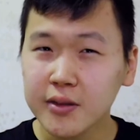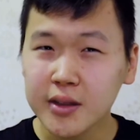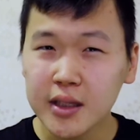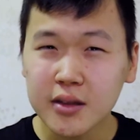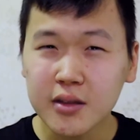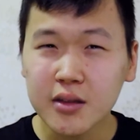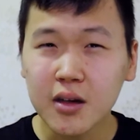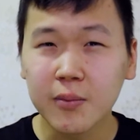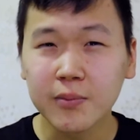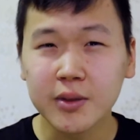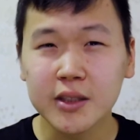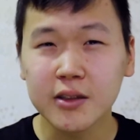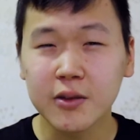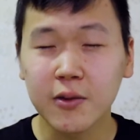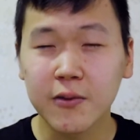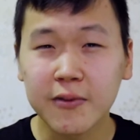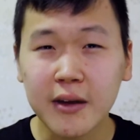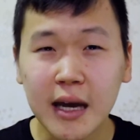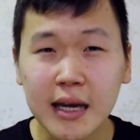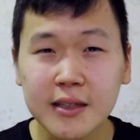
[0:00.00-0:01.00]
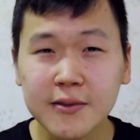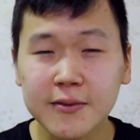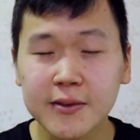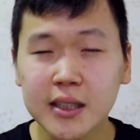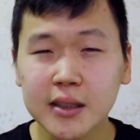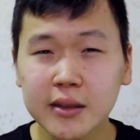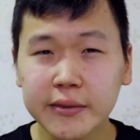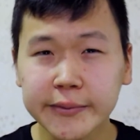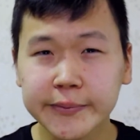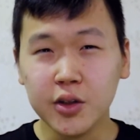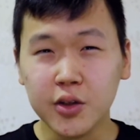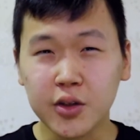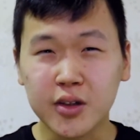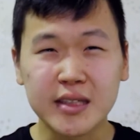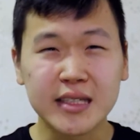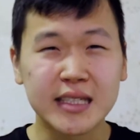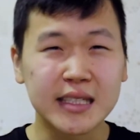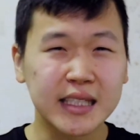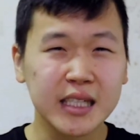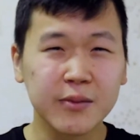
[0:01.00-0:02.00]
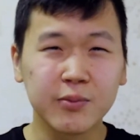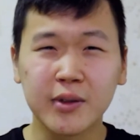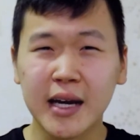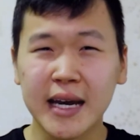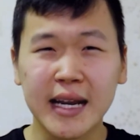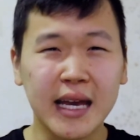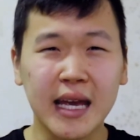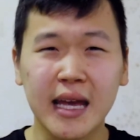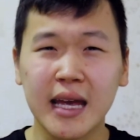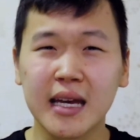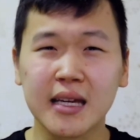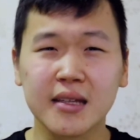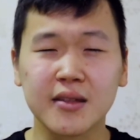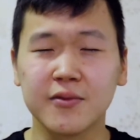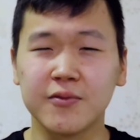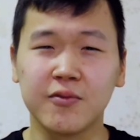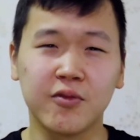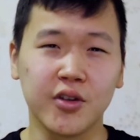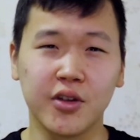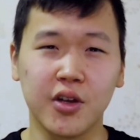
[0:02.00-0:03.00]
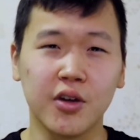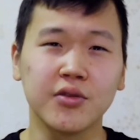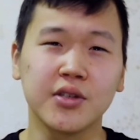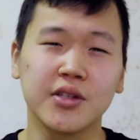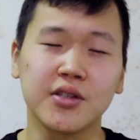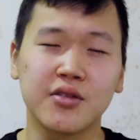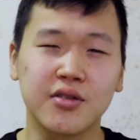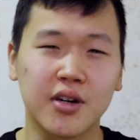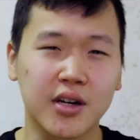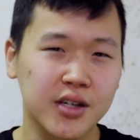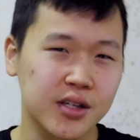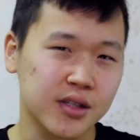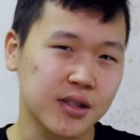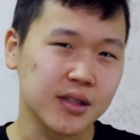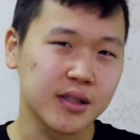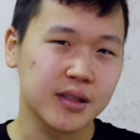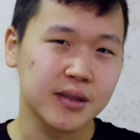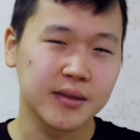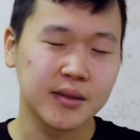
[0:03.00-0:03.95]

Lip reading: you need to complete the WASFA, you can skip right ahead for those instructions.